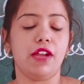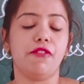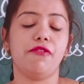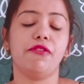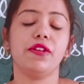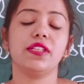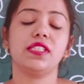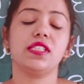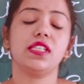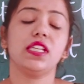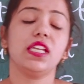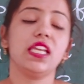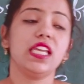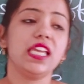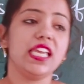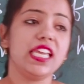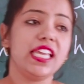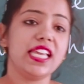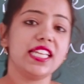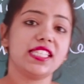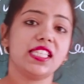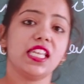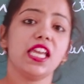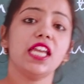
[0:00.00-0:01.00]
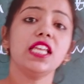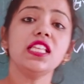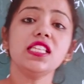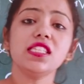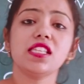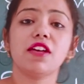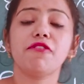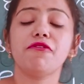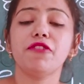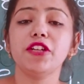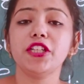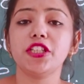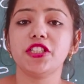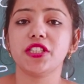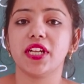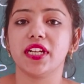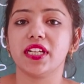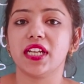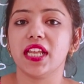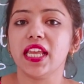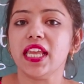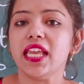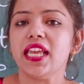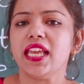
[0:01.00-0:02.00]
if he is
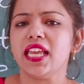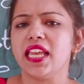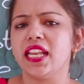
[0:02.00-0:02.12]
insufficient